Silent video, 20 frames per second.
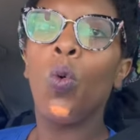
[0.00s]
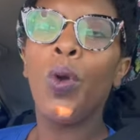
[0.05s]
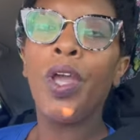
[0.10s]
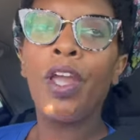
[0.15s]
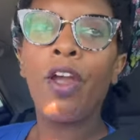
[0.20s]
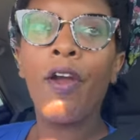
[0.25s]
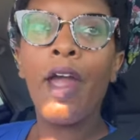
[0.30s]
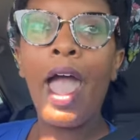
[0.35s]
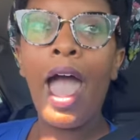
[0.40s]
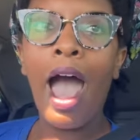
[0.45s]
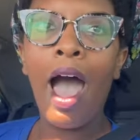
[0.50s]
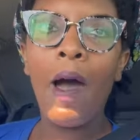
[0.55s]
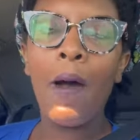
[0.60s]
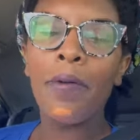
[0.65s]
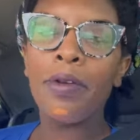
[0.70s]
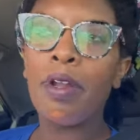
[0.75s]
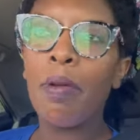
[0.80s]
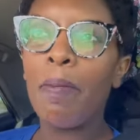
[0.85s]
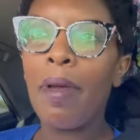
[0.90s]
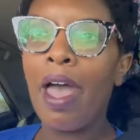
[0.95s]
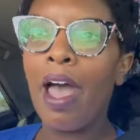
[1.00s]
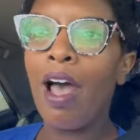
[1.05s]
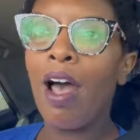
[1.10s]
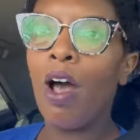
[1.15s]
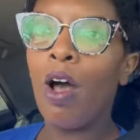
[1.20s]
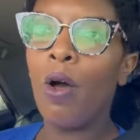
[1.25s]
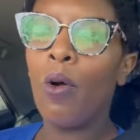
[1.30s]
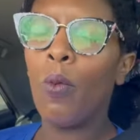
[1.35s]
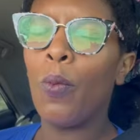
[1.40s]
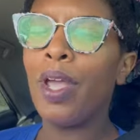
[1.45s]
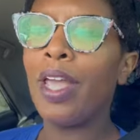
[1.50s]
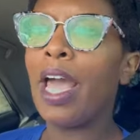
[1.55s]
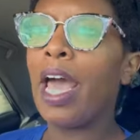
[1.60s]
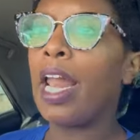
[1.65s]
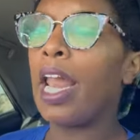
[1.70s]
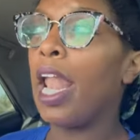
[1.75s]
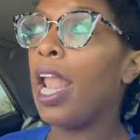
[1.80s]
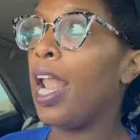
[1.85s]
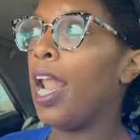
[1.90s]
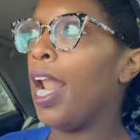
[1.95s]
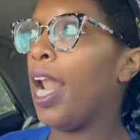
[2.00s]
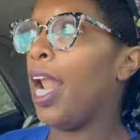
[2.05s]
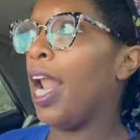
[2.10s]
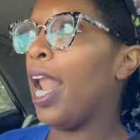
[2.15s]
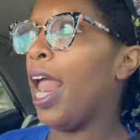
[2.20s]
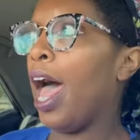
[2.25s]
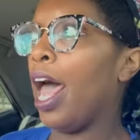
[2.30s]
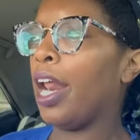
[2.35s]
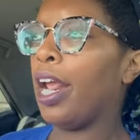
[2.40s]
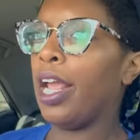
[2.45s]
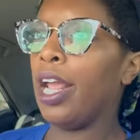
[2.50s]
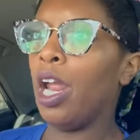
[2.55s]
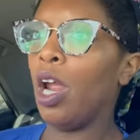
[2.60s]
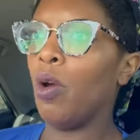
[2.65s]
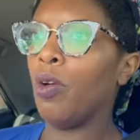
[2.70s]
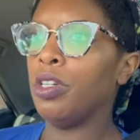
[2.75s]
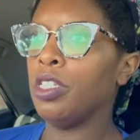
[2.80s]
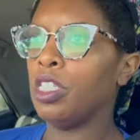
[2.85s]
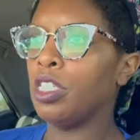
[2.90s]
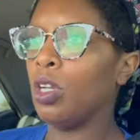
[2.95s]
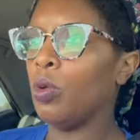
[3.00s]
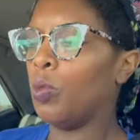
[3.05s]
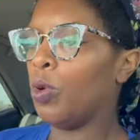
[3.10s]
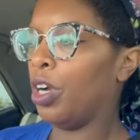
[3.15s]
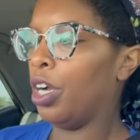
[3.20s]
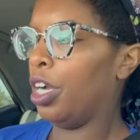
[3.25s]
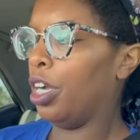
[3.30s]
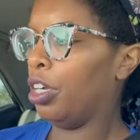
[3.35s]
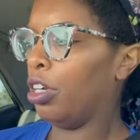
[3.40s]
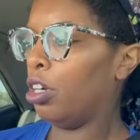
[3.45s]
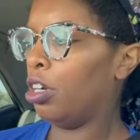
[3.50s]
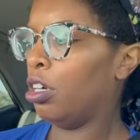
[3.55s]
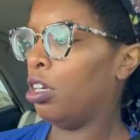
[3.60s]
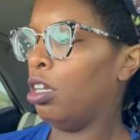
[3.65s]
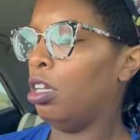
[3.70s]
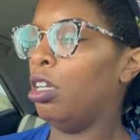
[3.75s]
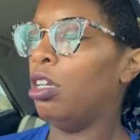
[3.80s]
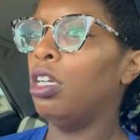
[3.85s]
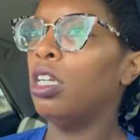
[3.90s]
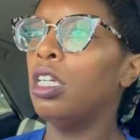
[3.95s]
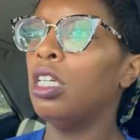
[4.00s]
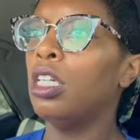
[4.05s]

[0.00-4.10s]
We are out and about. We got a lot of errands to run, girl.